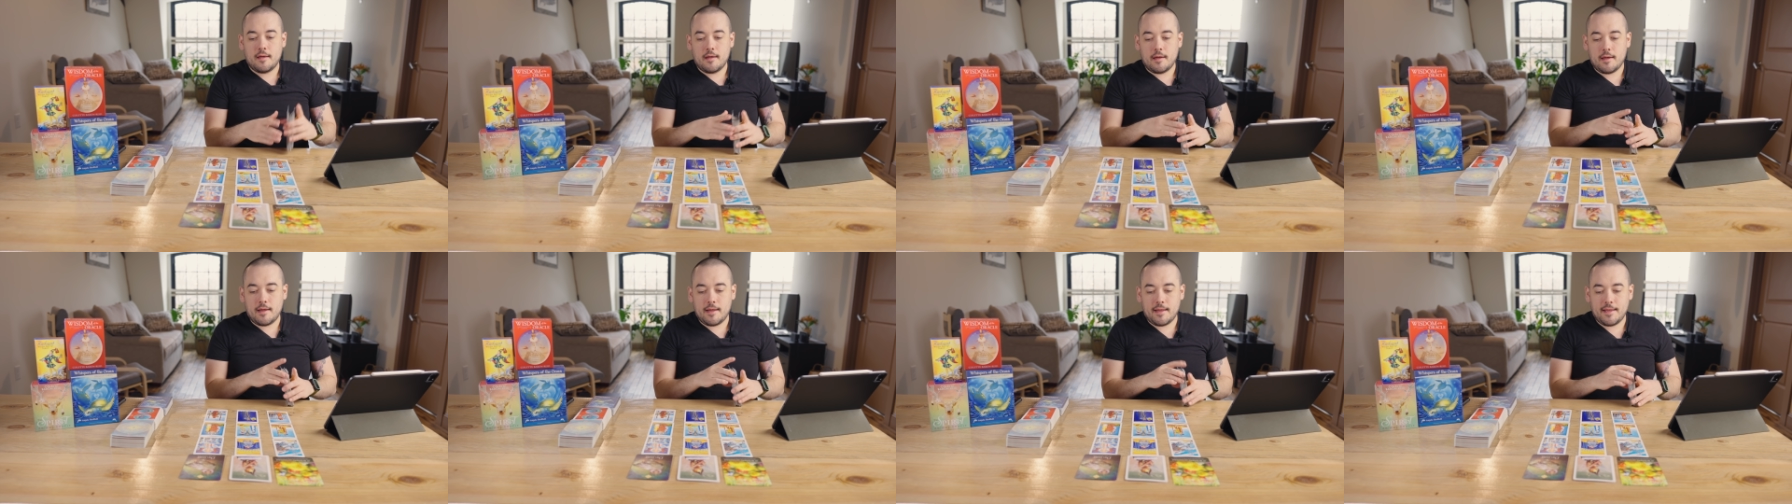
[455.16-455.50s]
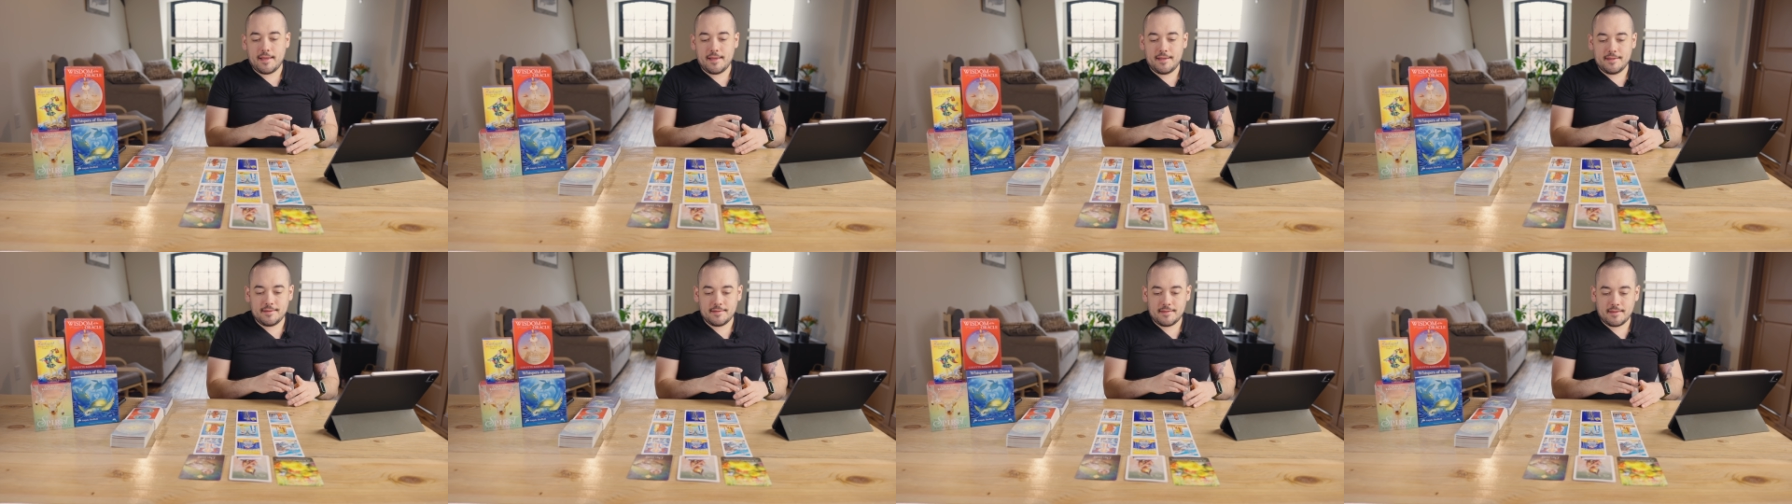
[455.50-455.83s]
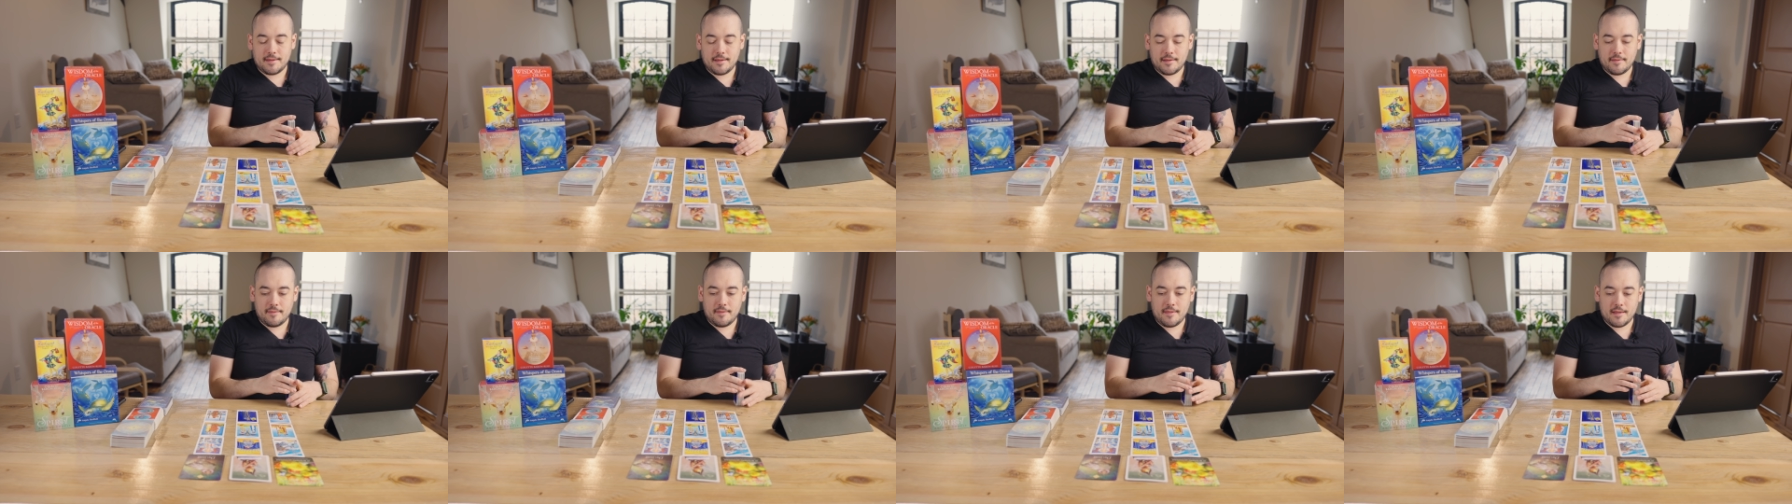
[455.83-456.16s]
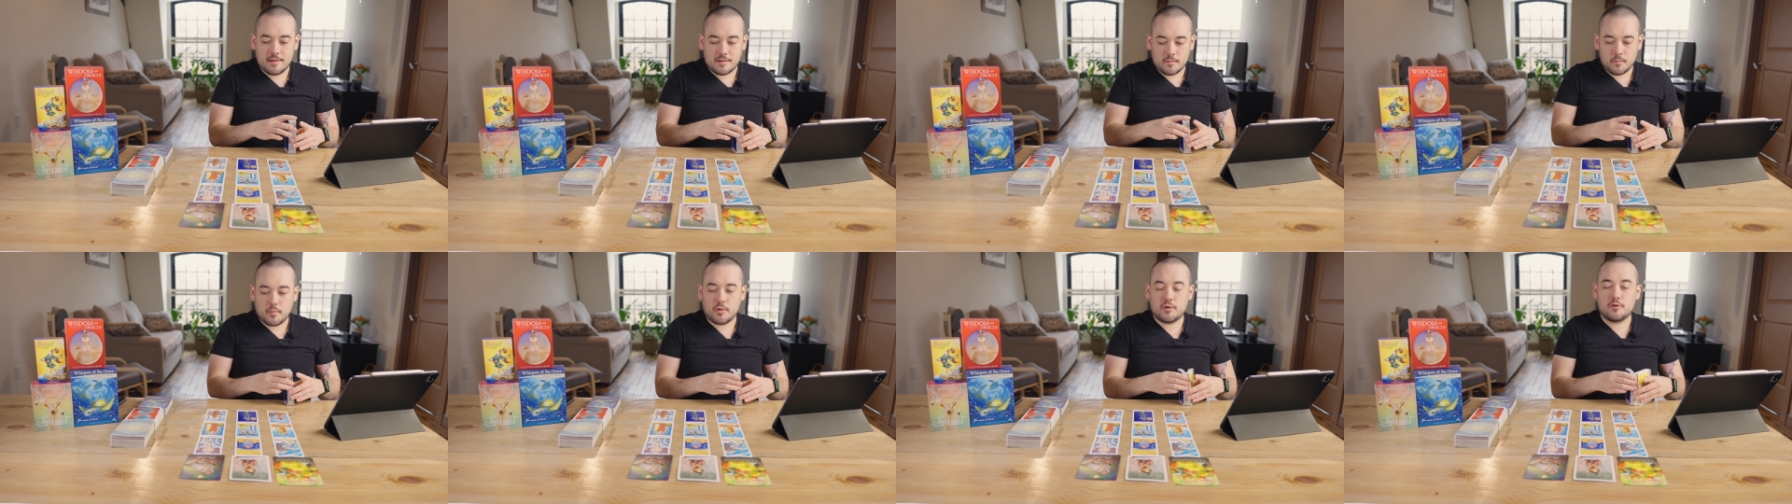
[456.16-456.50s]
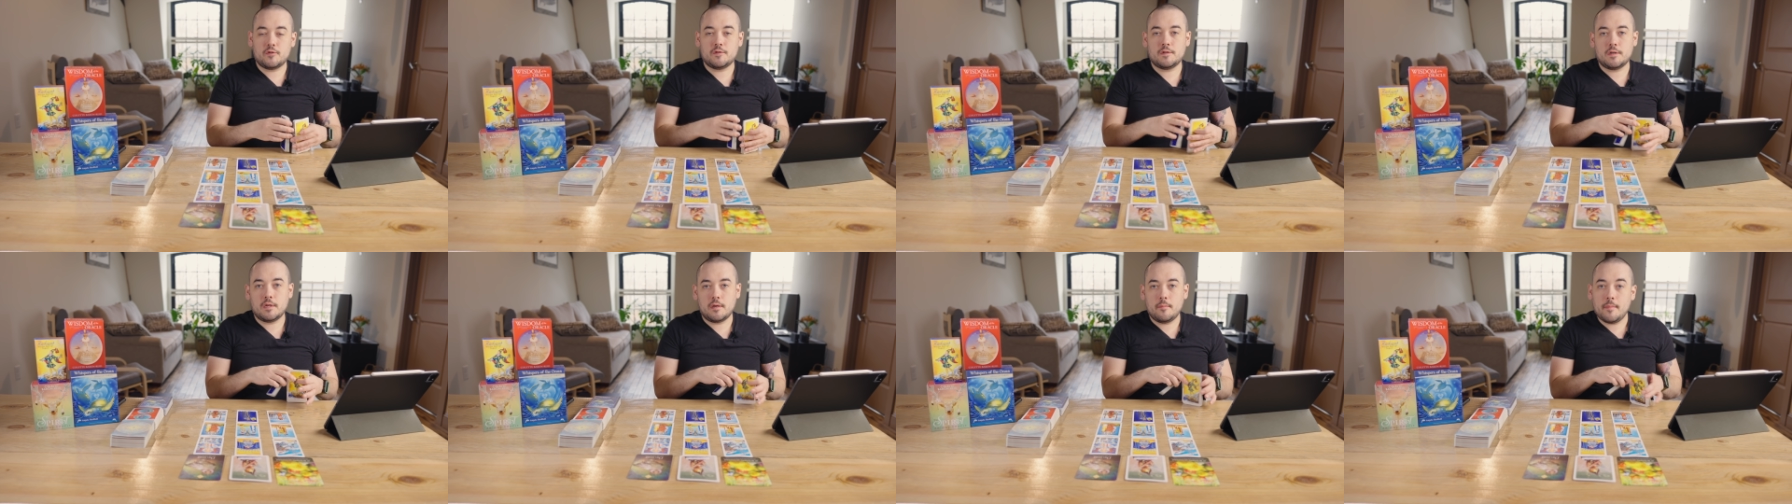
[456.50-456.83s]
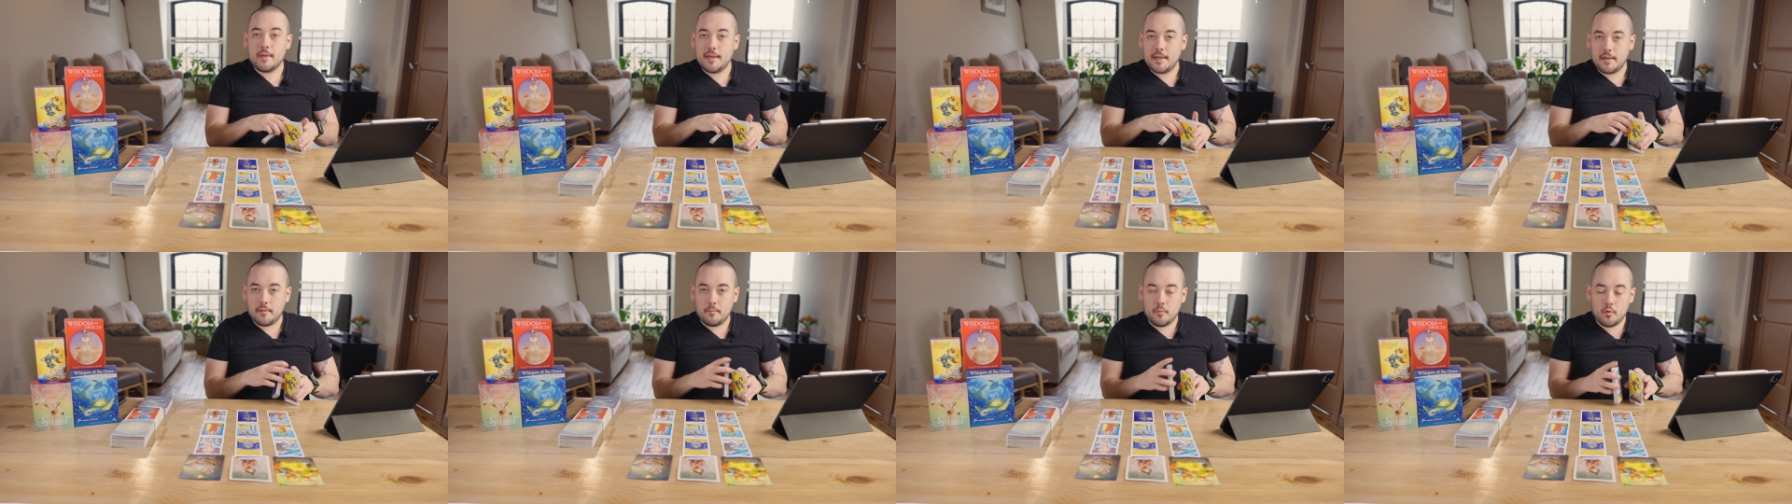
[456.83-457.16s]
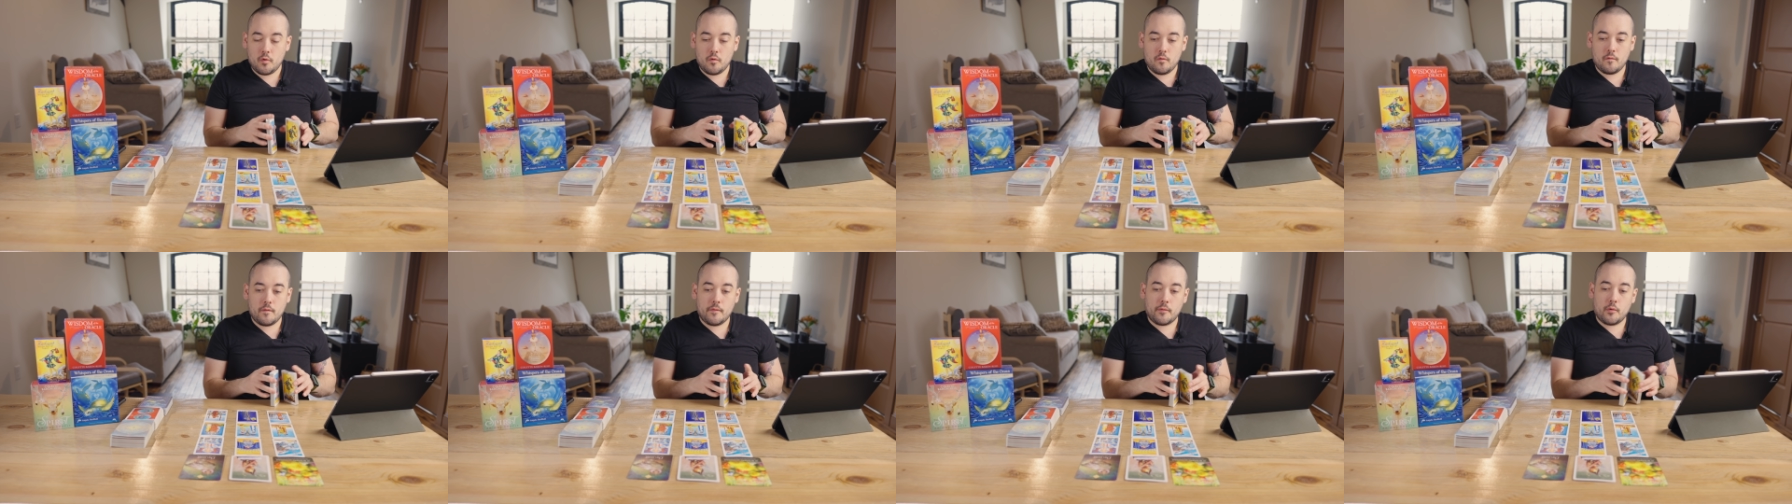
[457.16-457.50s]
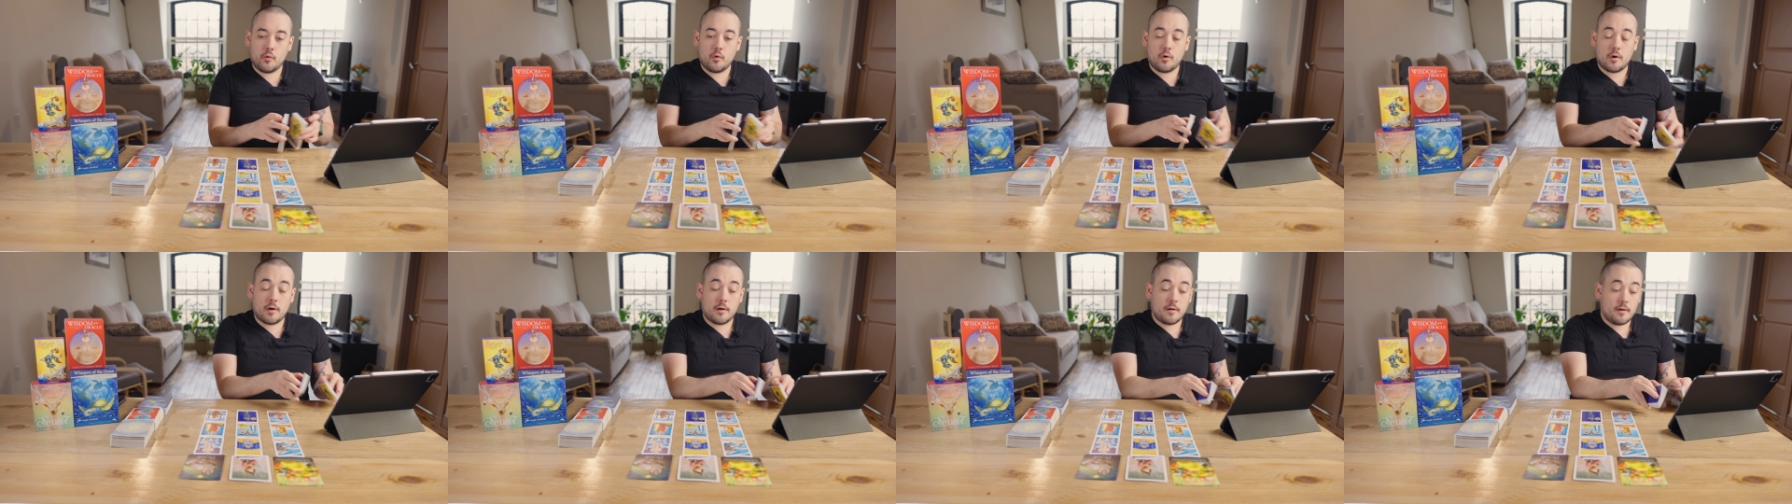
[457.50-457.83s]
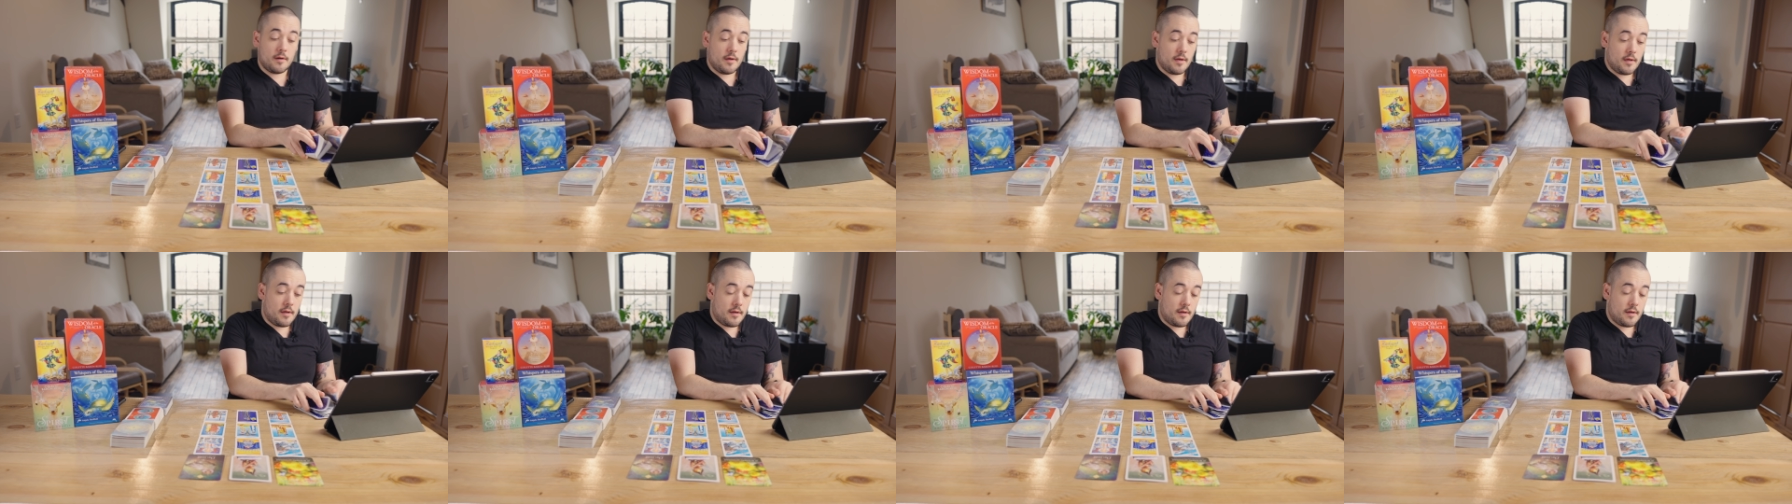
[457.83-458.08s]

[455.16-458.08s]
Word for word: uh, is this person going to make a move, or